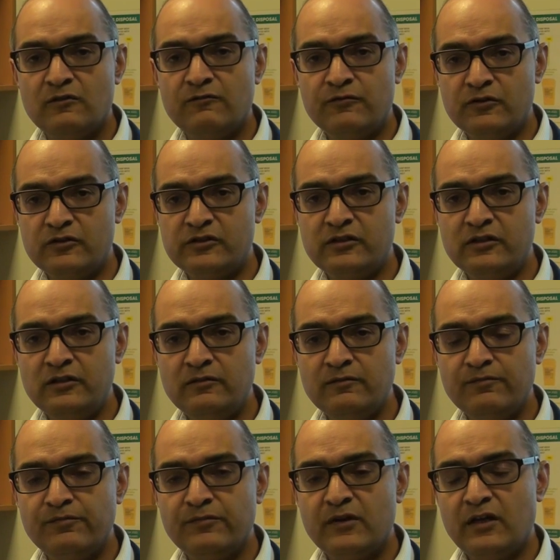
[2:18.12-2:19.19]
Firstly,
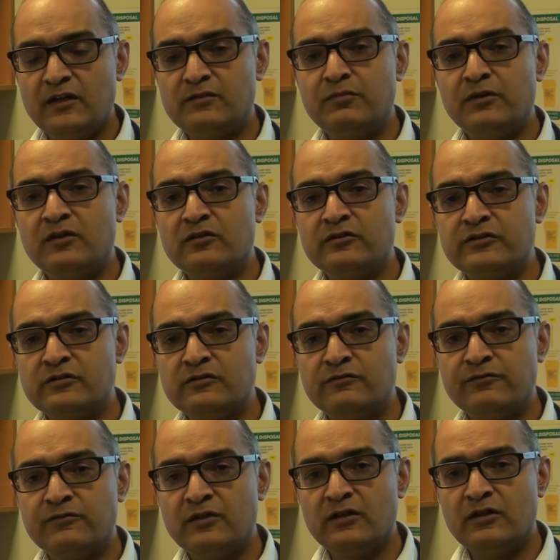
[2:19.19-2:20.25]
it's because of
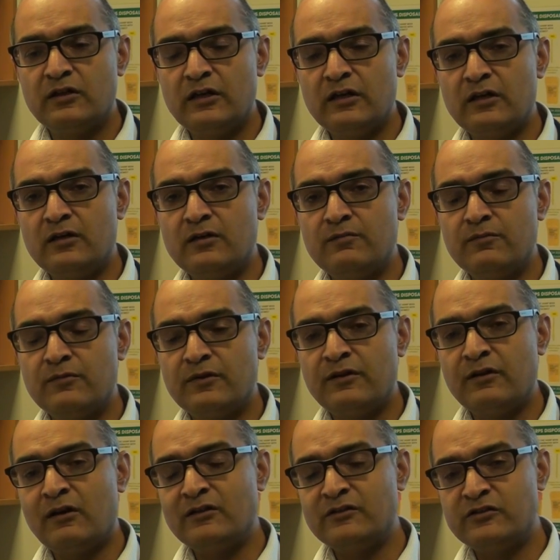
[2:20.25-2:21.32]

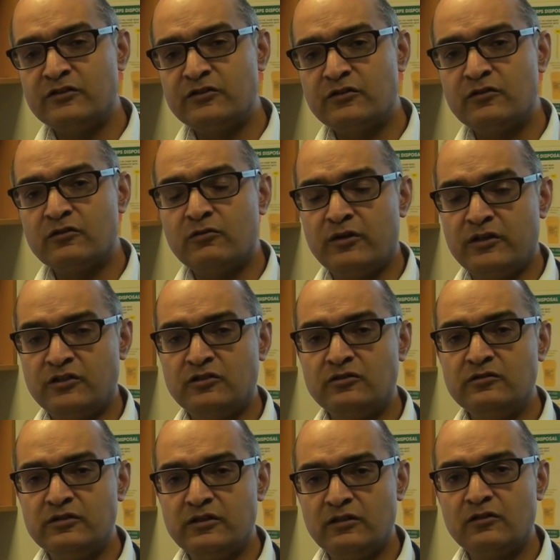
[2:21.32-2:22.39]
their answers to the
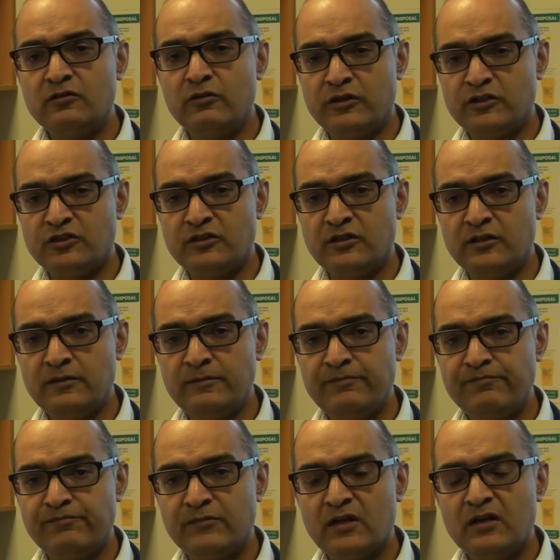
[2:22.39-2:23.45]
questions in the questionnaire,
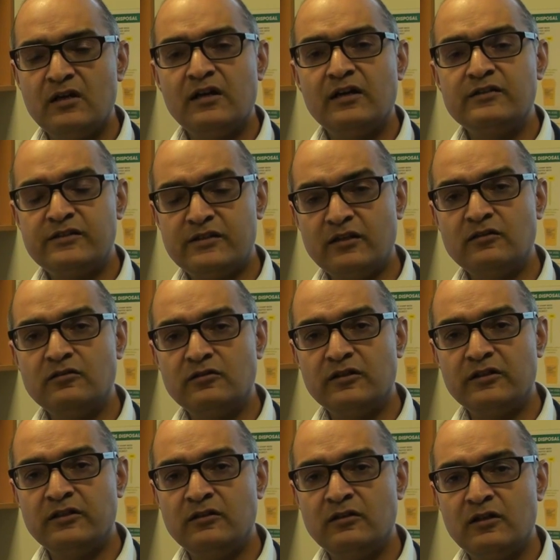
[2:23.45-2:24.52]
and
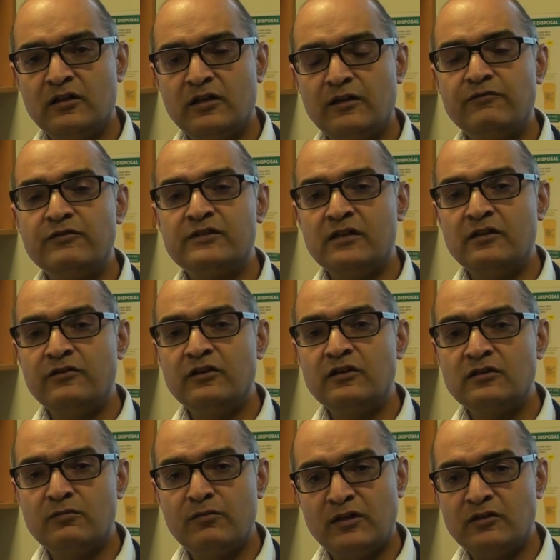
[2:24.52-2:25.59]
secondly, if there's anything
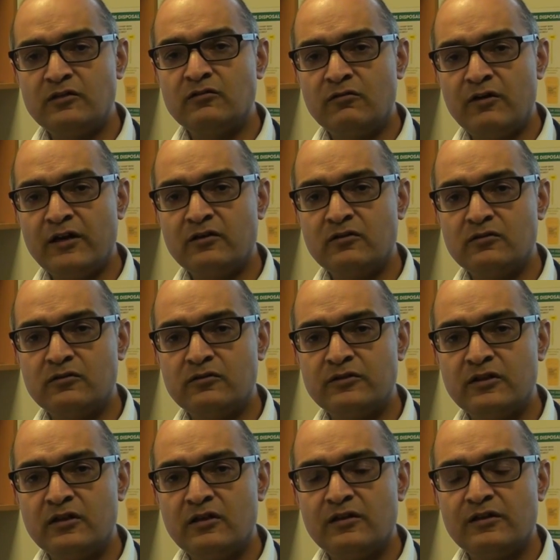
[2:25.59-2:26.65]
in the medical record
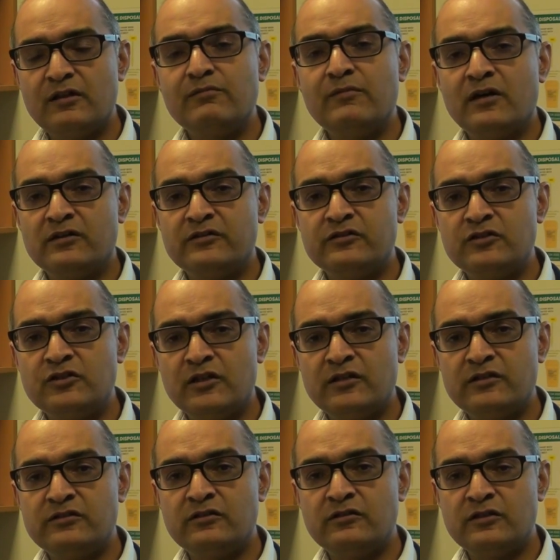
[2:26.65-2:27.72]
that might
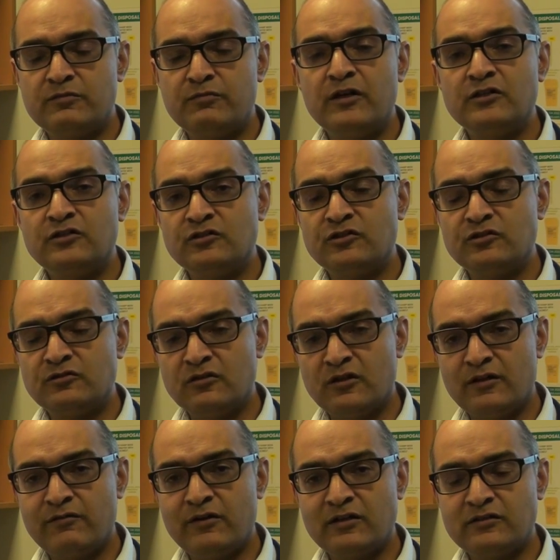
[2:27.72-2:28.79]
suggest that this patient should not
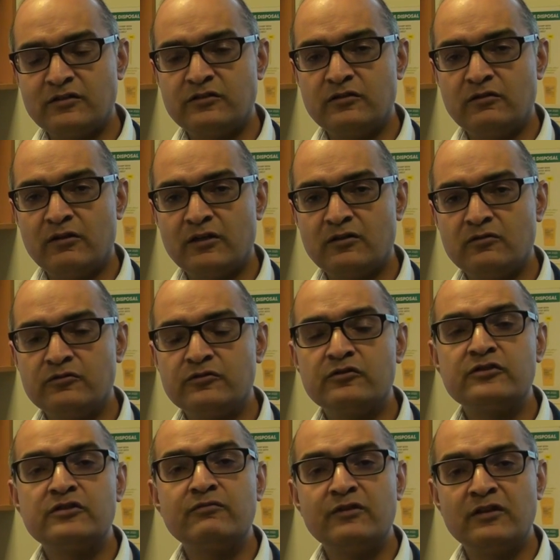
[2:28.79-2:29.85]
have access to their records or
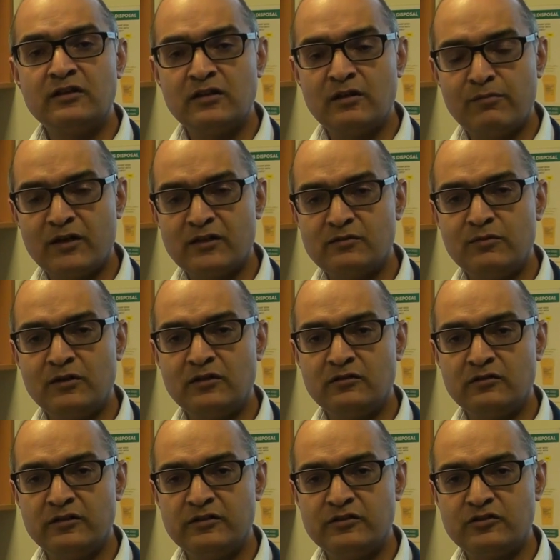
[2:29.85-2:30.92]
something in their past
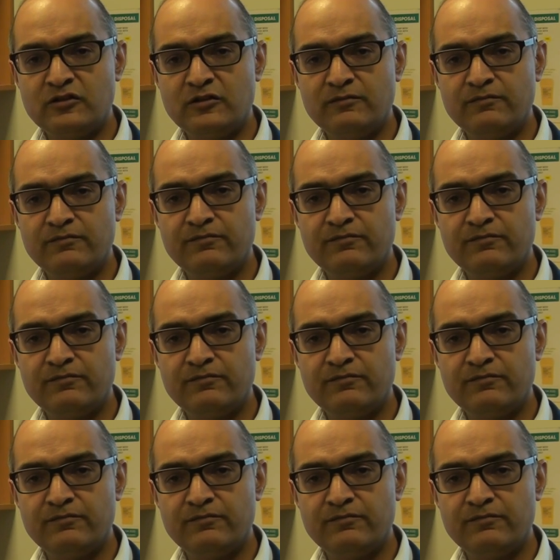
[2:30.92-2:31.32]
medical history.